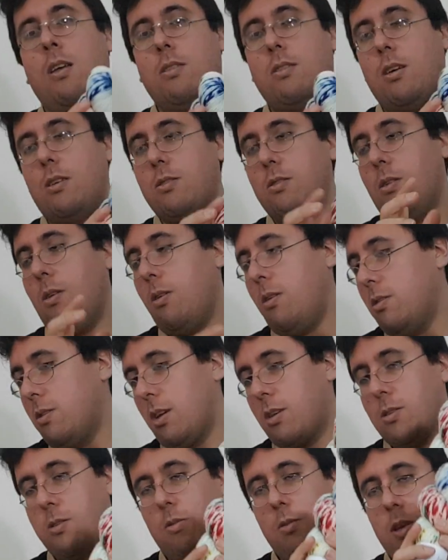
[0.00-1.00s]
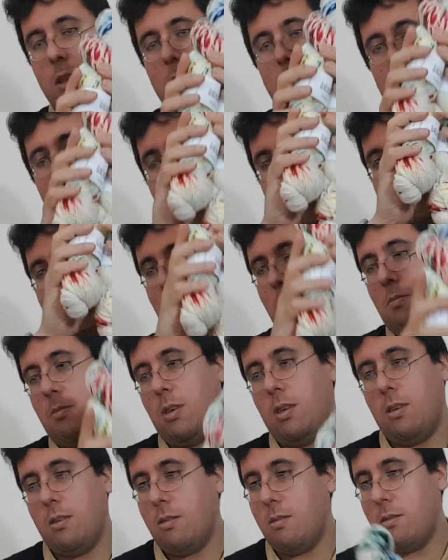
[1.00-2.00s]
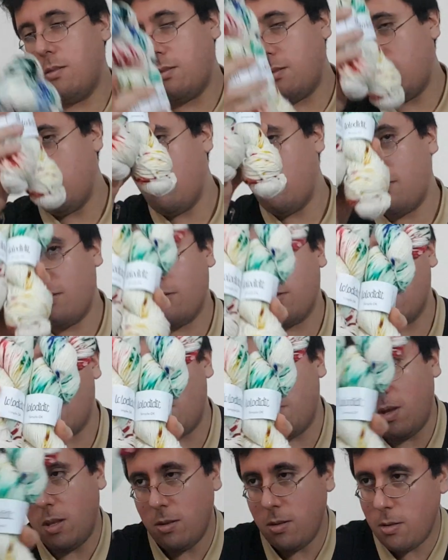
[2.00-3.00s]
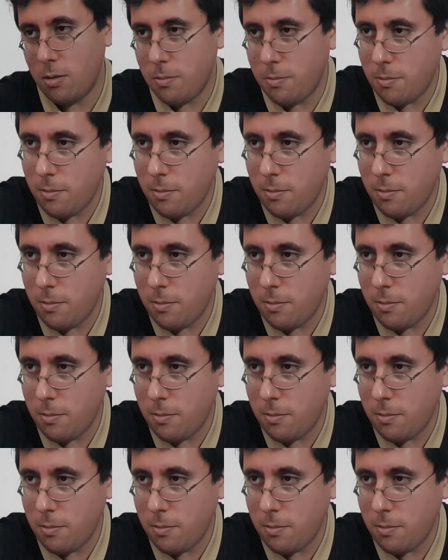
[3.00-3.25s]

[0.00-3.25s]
thanks Lorraine, if you are seeing me. Those are amazing.